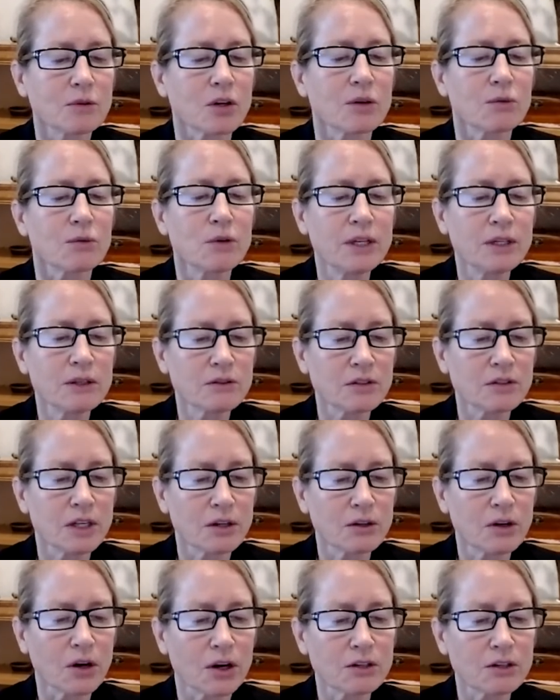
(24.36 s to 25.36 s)
Renal
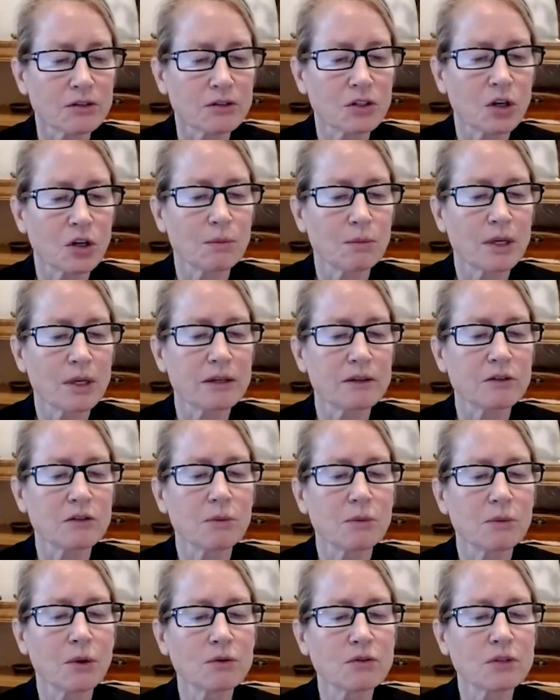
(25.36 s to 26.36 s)
cell carcinoma is the
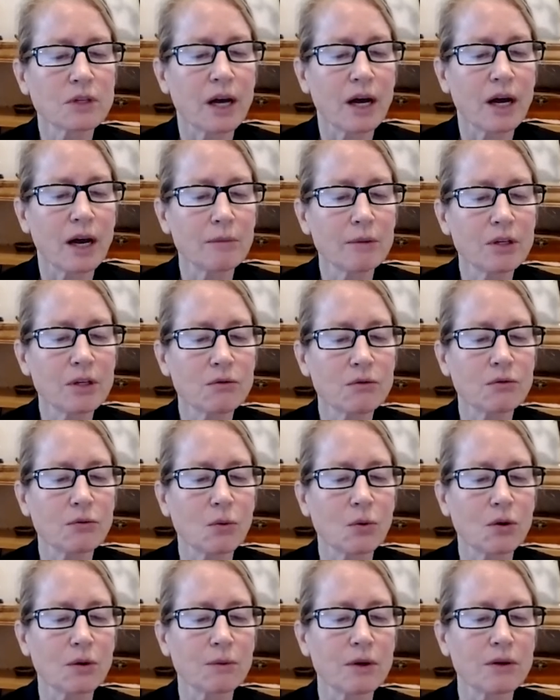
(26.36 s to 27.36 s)
most common
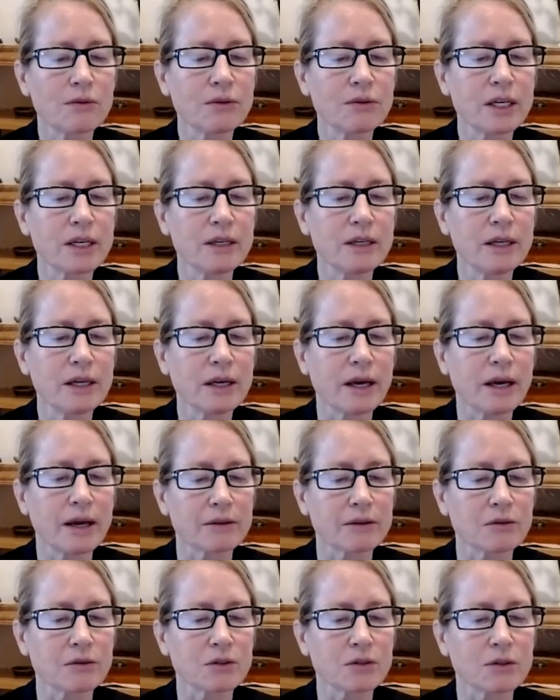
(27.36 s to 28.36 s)
form of kidney
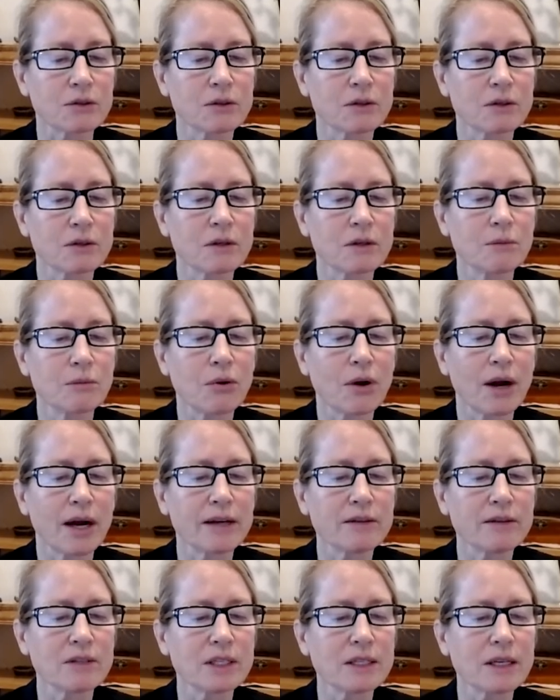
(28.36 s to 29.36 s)
cancer,
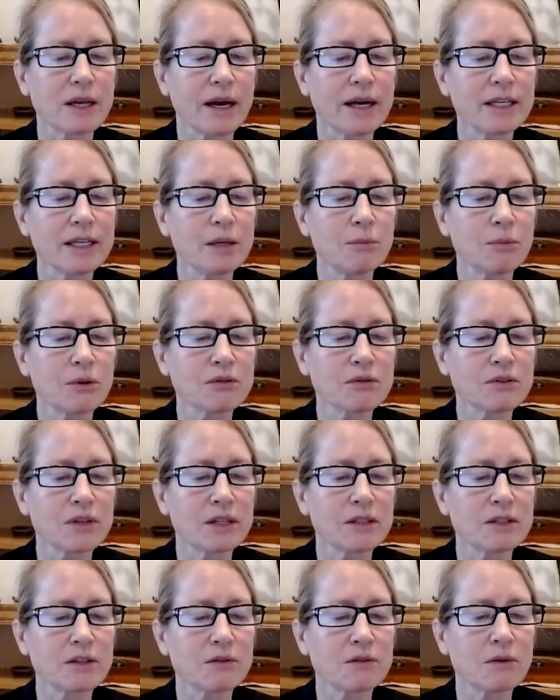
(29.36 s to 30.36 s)
comprising
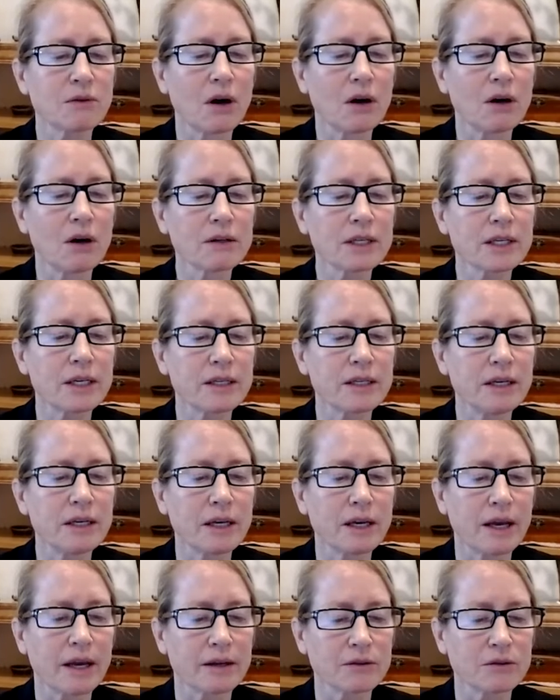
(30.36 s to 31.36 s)
90% of all kidney
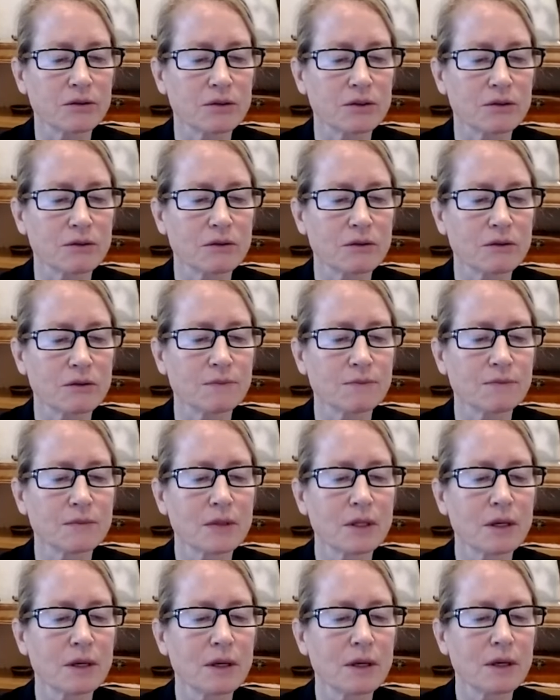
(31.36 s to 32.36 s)
cancers.
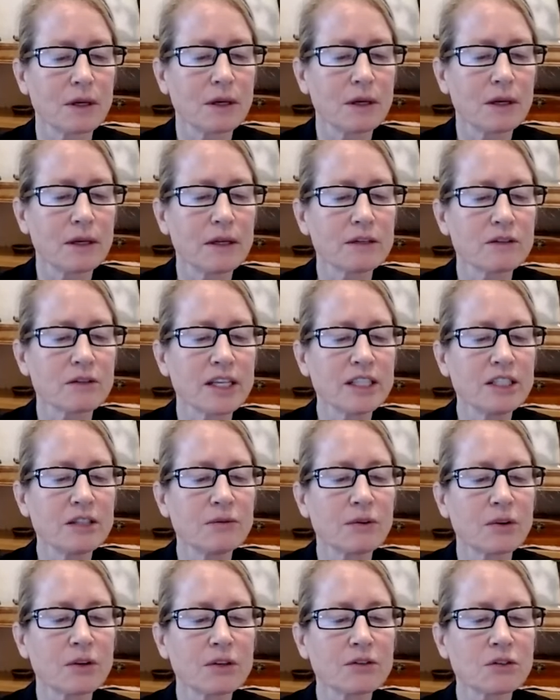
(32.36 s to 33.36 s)
It is a
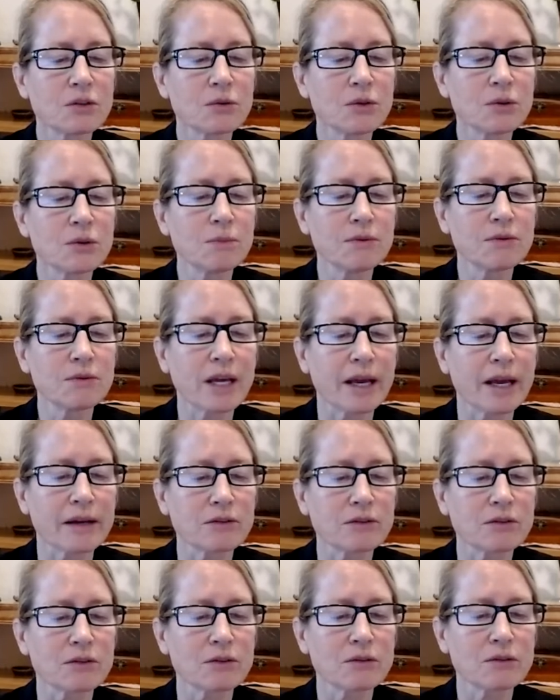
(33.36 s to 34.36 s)
diverse group of
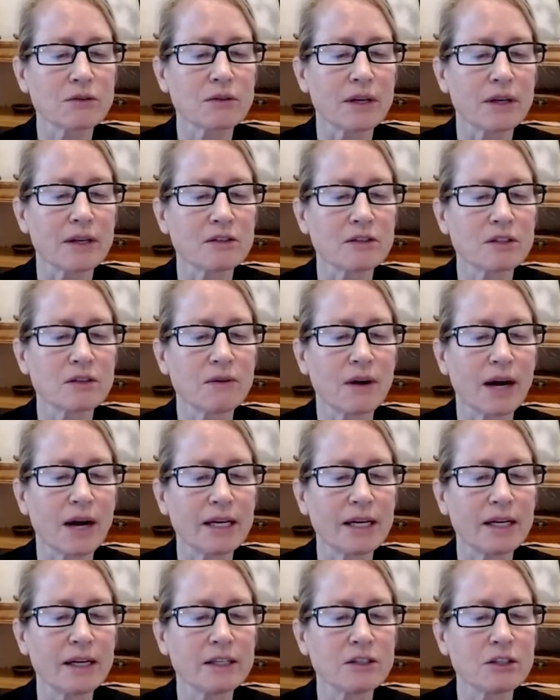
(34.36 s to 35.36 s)
cancers and is
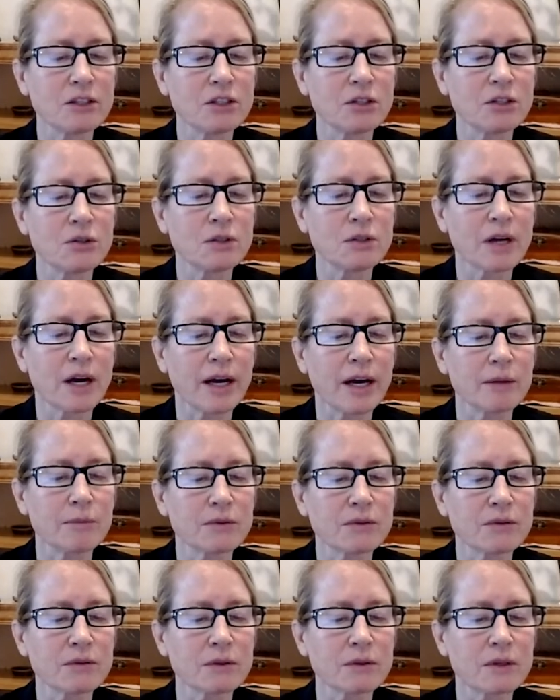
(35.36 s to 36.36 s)
divided into two
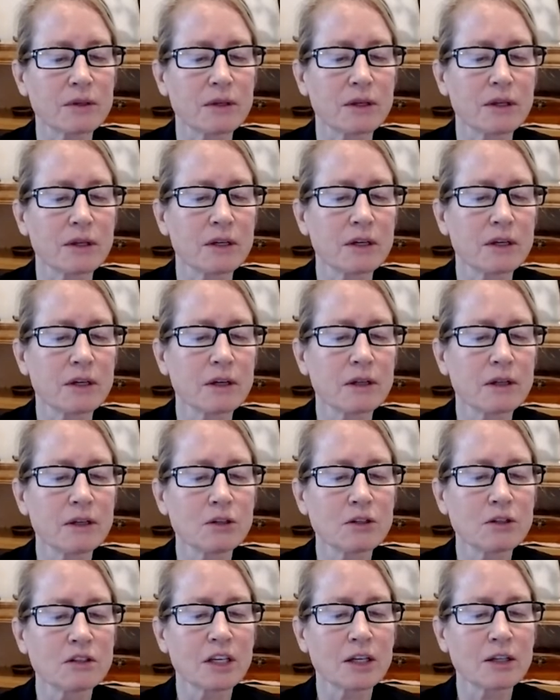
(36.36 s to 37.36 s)
types,
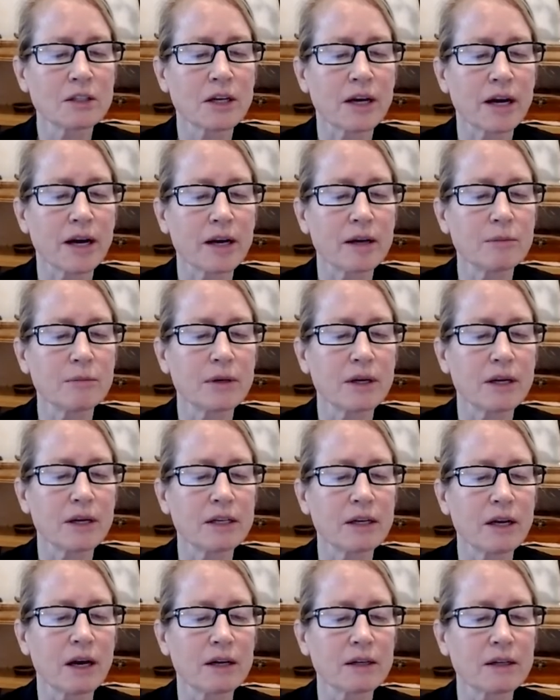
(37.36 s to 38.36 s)
clear cell type and
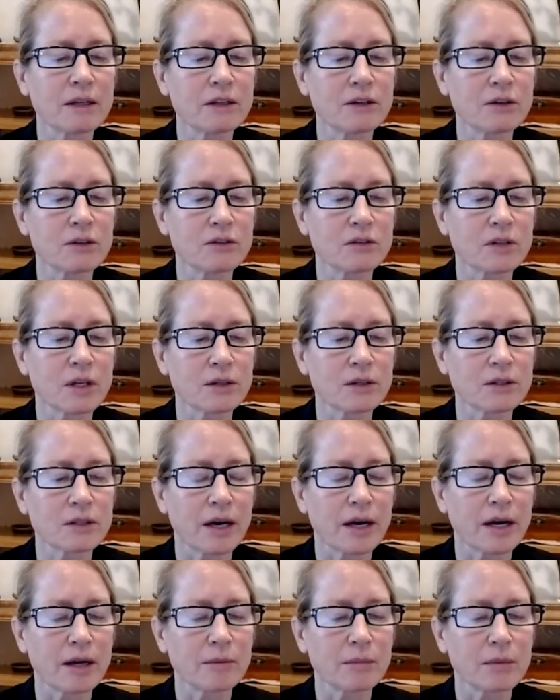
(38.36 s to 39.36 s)
non-clear cell
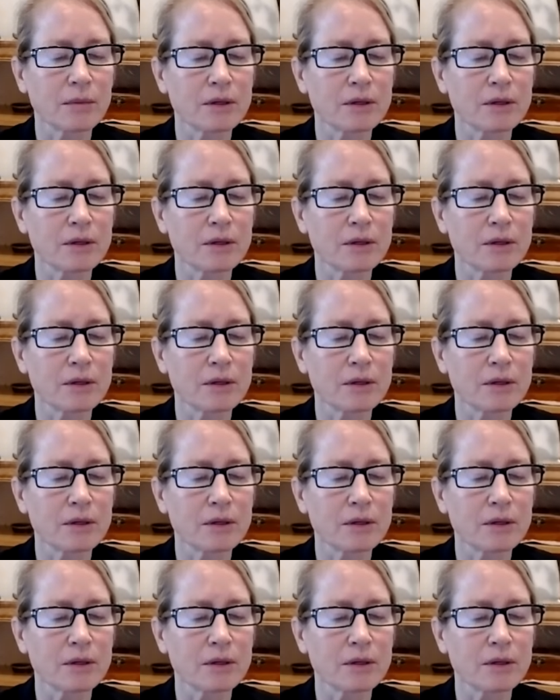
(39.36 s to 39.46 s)
type.